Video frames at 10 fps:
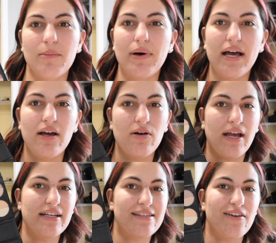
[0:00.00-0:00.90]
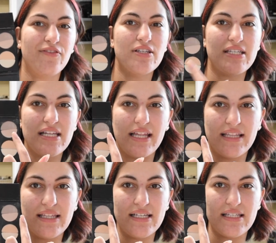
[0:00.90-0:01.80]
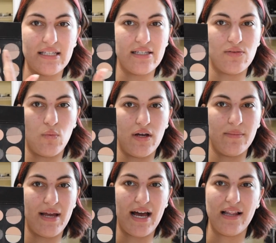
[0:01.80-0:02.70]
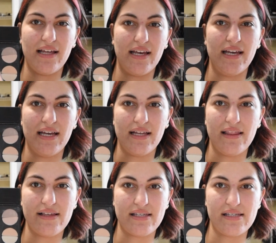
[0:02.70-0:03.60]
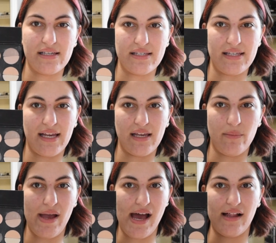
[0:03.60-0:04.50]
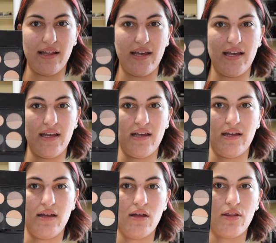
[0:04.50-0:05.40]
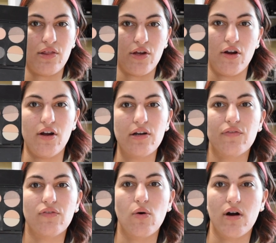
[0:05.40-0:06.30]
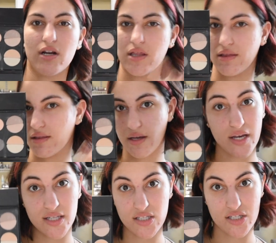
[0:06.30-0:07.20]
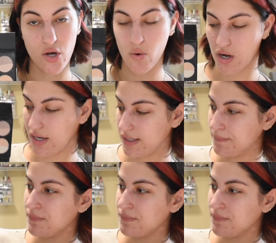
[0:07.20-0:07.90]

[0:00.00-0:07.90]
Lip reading: But okay, so if you see, like, this is one palette, this is a second palette, third, fourth, and so on.